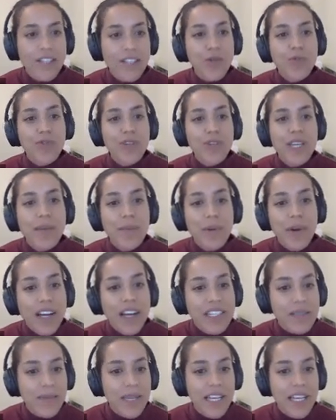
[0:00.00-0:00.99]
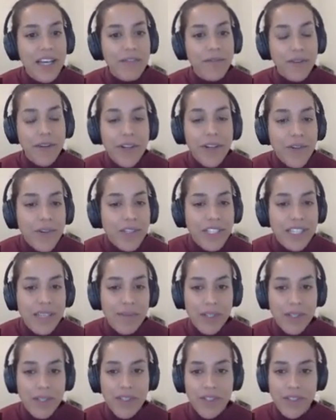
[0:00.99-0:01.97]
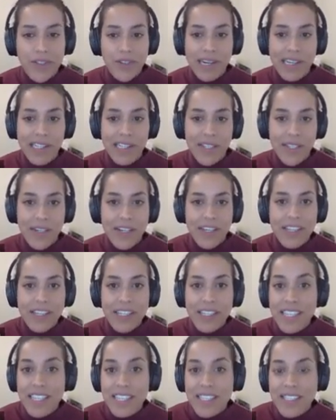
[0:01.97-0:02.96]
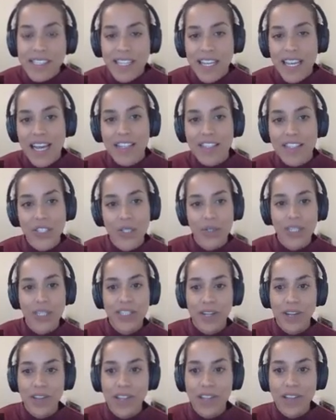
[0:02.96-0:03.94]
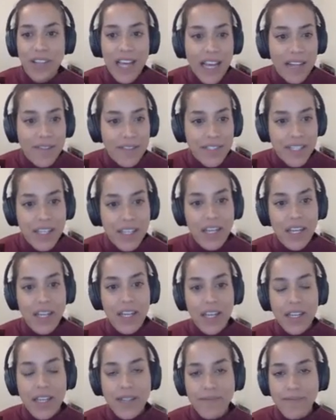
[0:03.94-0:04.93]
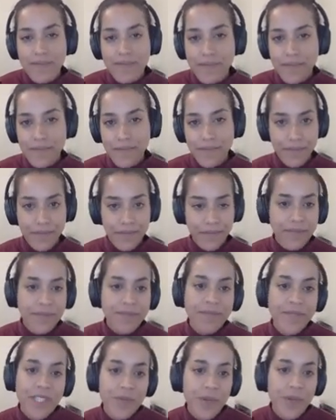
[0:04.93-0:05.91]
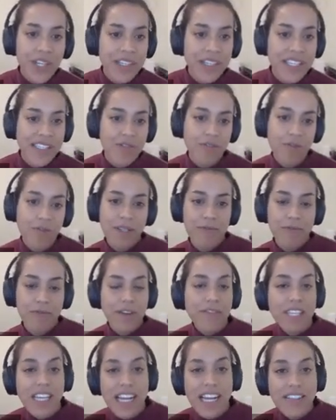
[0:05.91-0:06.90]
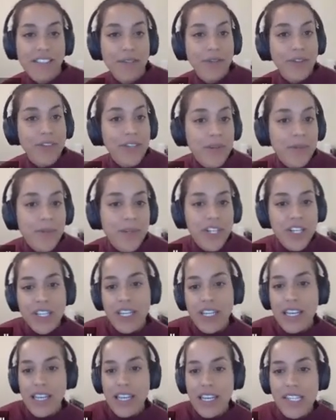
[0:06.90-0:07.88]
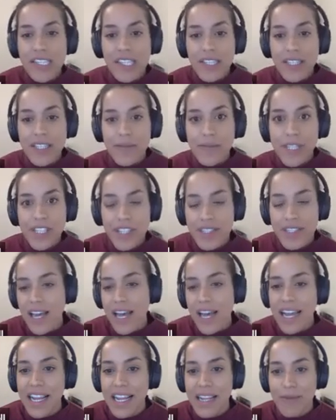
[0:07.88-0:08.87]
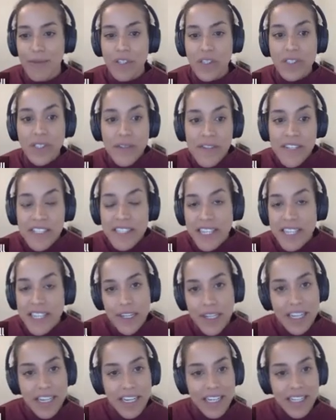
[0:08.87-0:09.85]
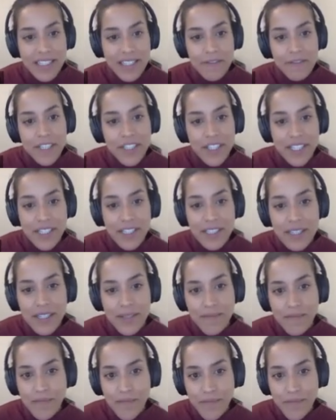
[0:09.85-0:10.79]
So if we approximate a vertical temperature structure in the disk, as shown here on the left, where the disk would be roughly isothermal until it reaches a height where surface layer heating is efficient,